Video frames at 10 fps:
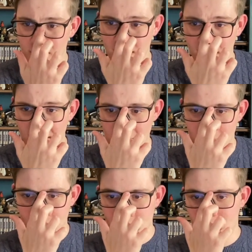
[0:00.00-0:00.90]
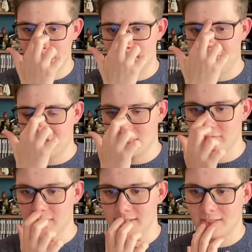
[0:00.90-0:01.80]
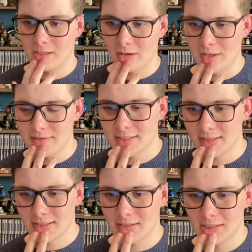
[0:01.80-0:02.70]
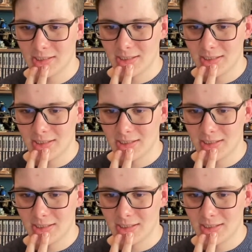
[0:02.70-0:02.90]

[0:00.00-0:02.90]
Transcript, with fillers: Uh, that might be a bit difficult for me to get hold of those things then.